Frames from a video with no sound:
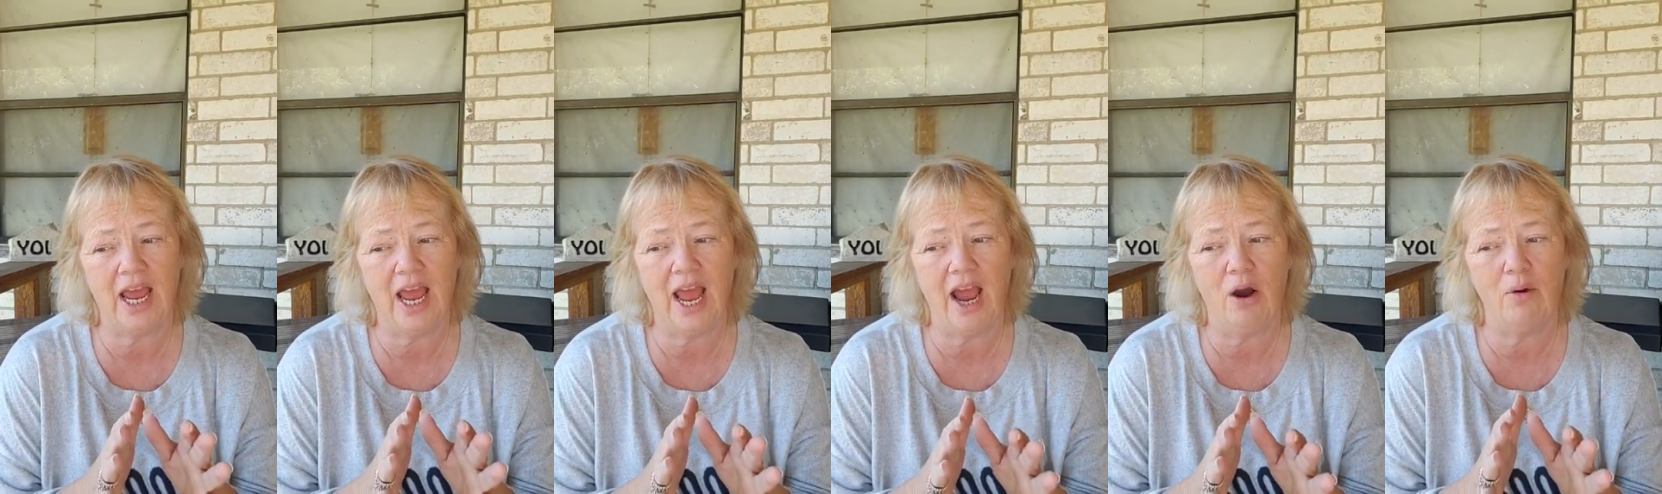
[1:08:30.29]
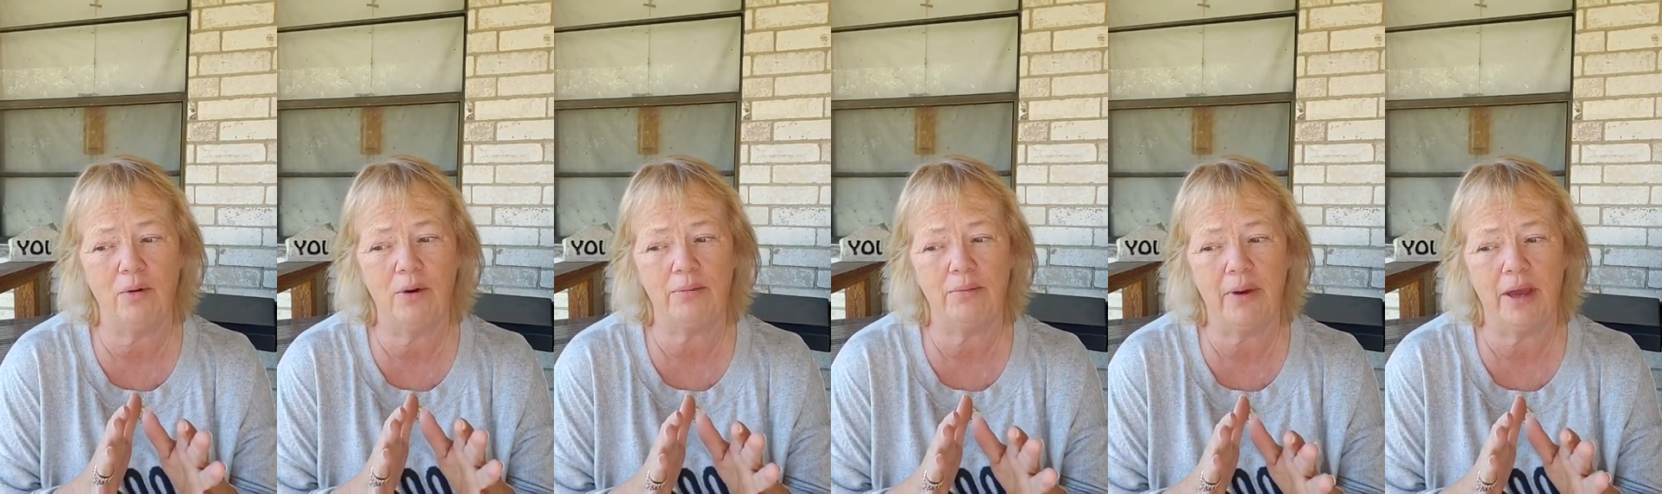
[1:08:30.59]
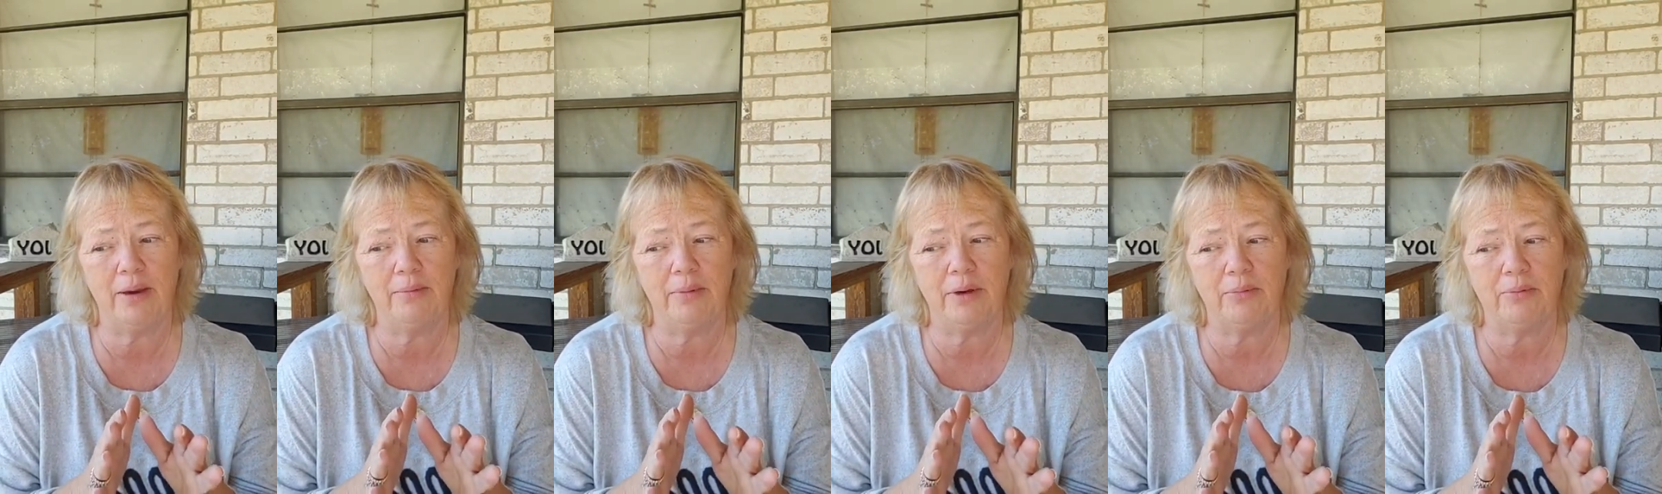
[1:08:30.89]
how it
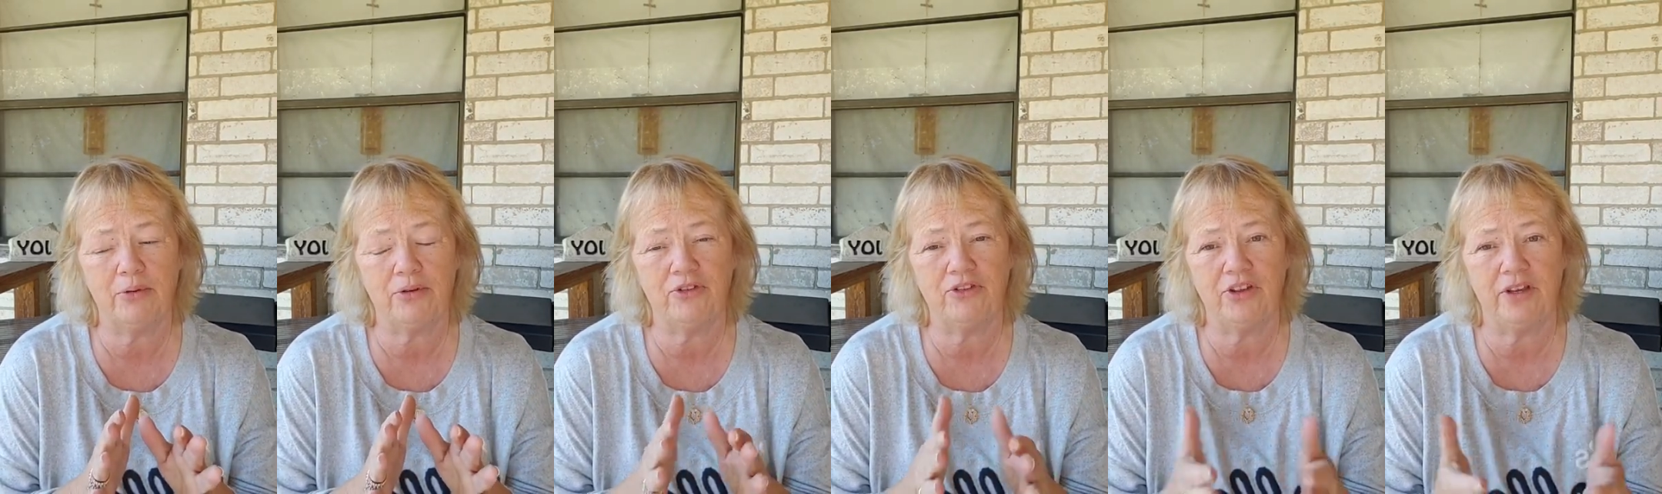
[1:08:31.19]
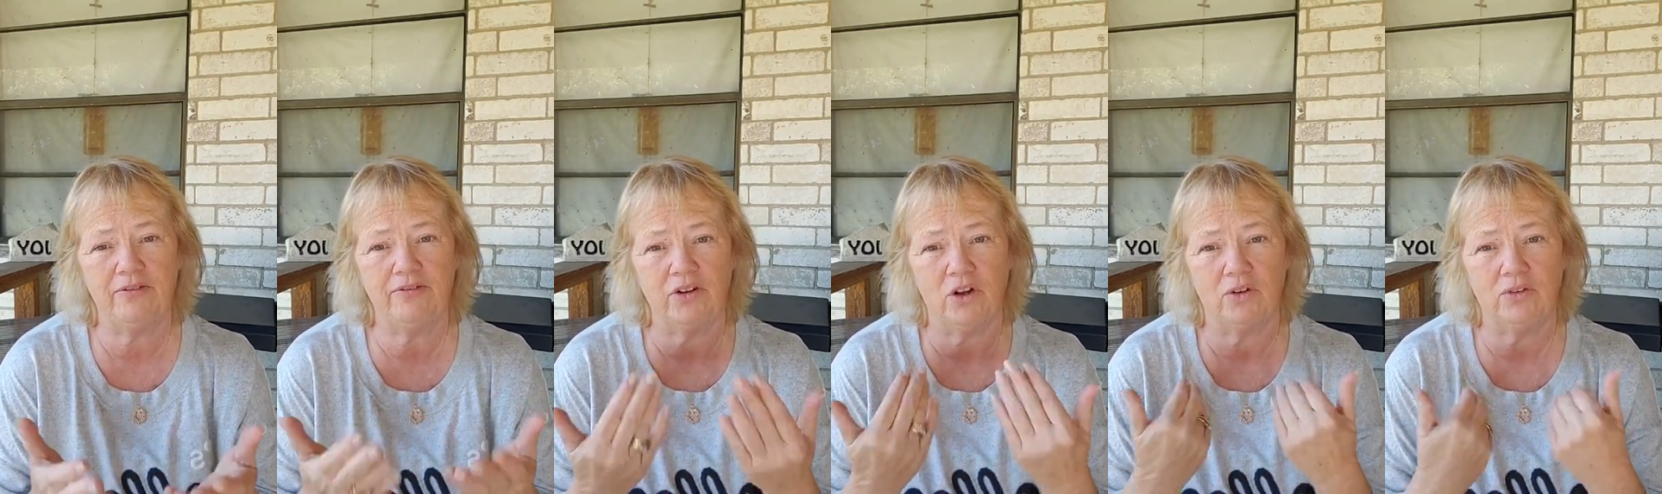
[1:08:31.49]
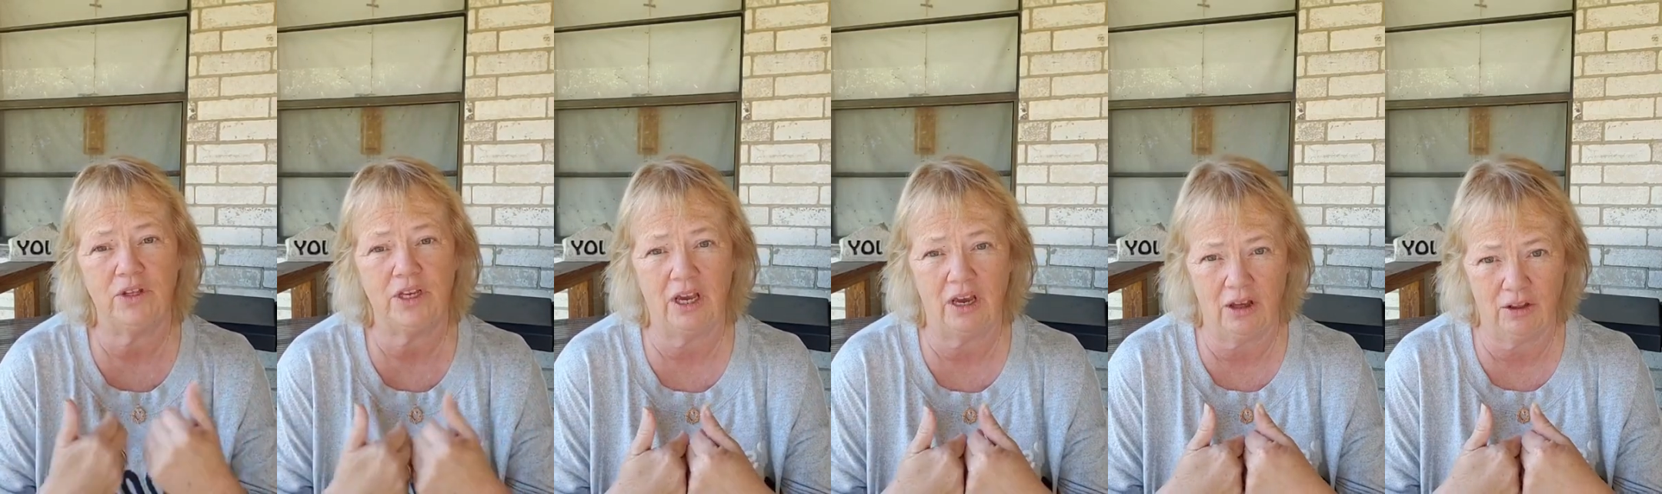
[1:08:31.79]
may be perceived
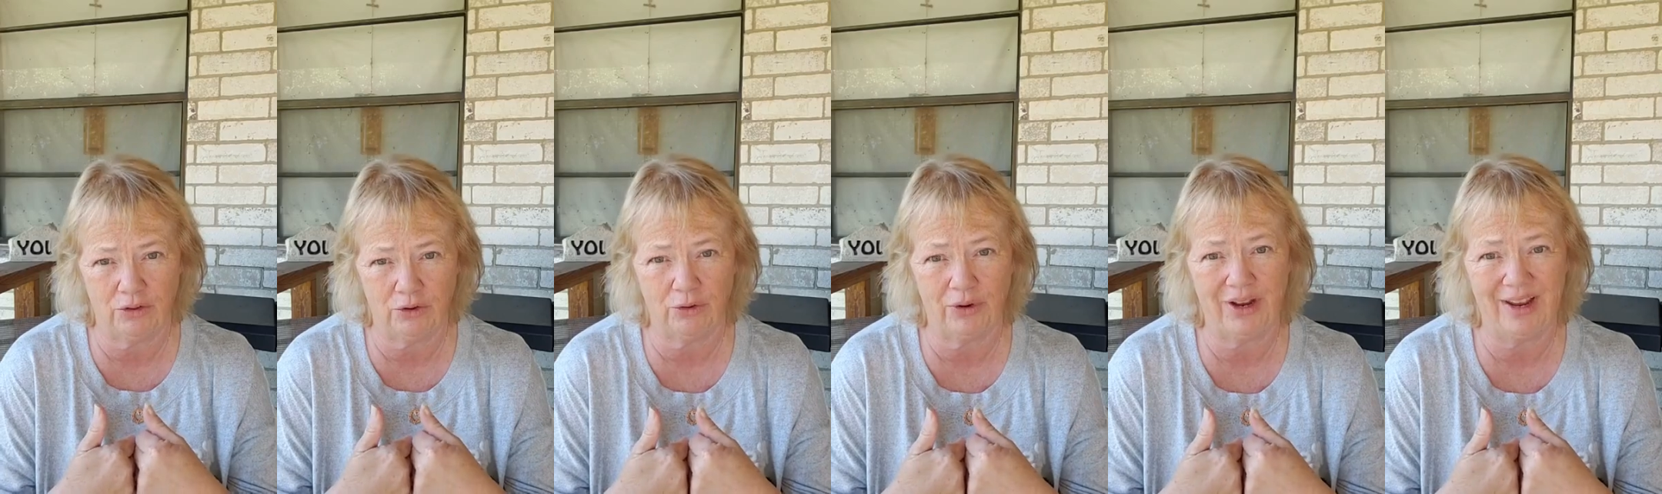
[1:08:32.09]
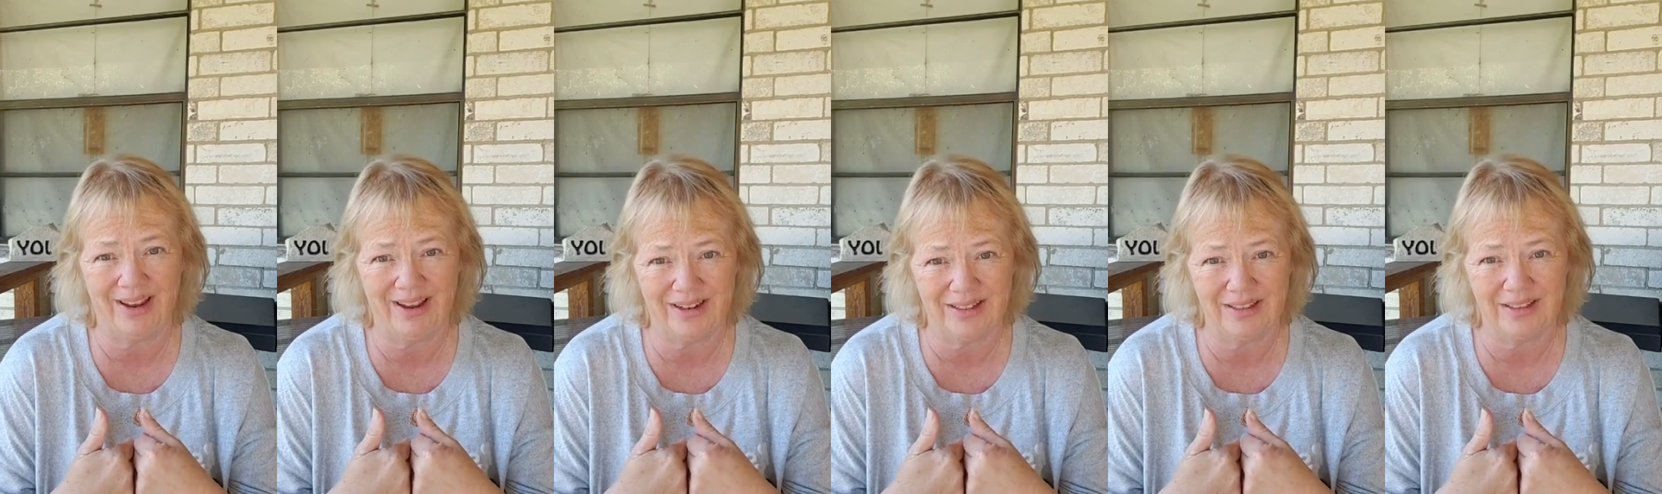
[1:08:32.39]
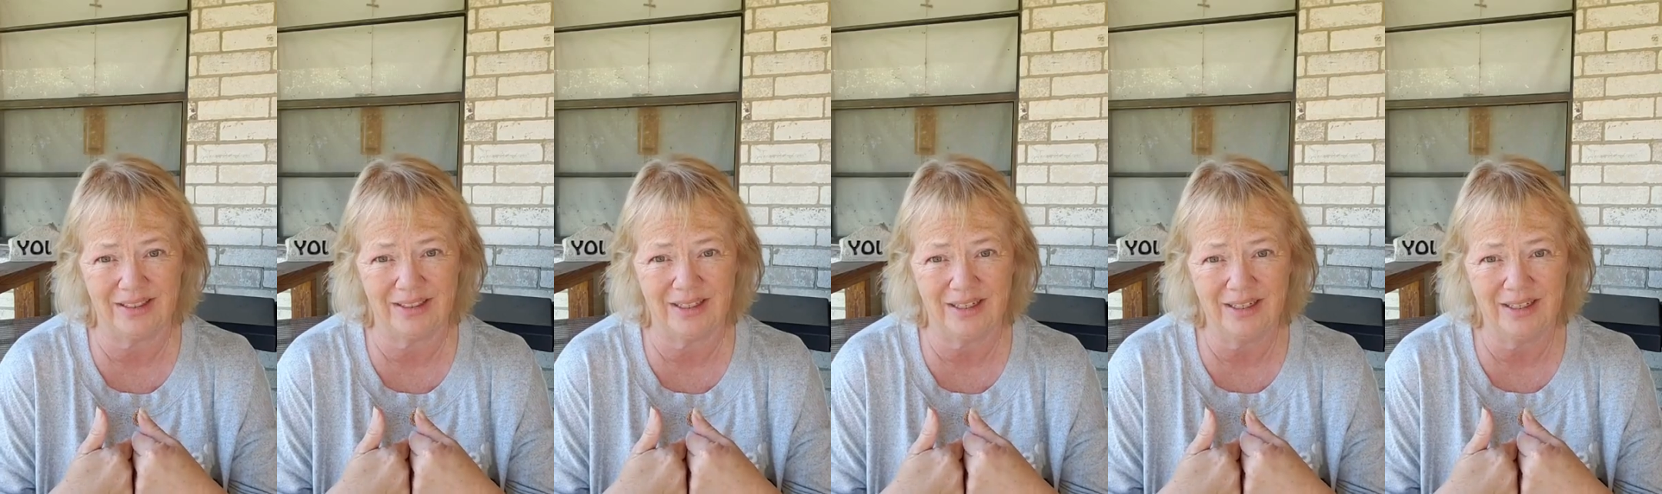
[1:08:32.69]
on the other
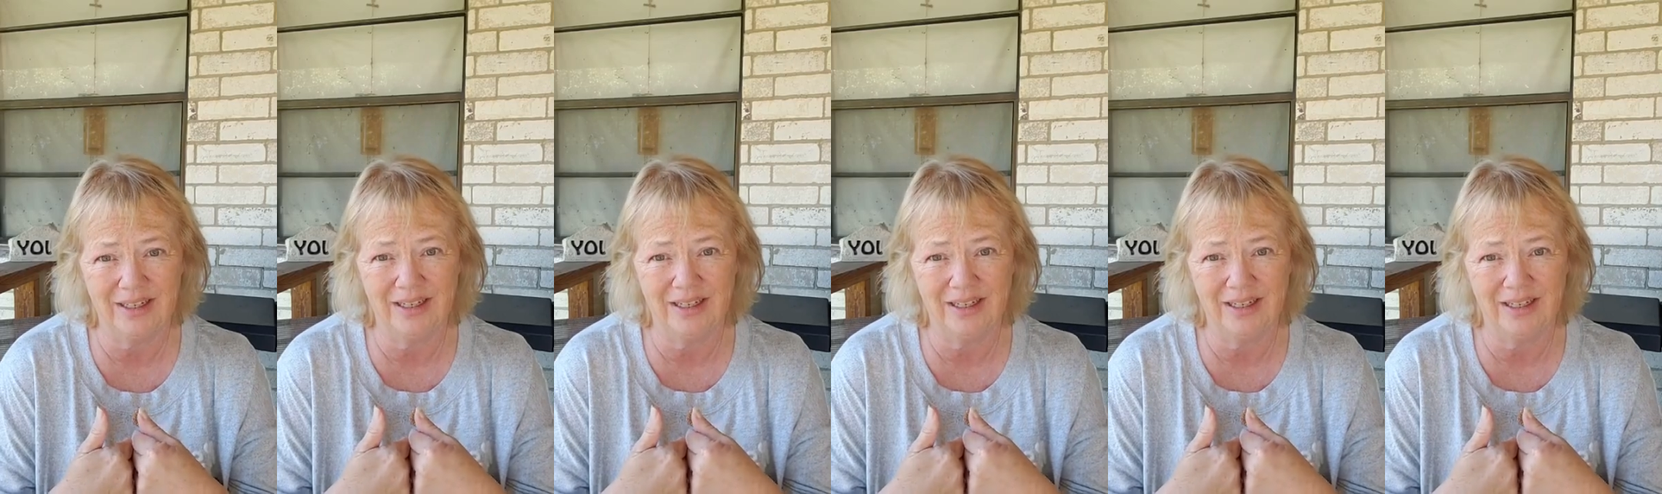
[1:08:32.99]
end.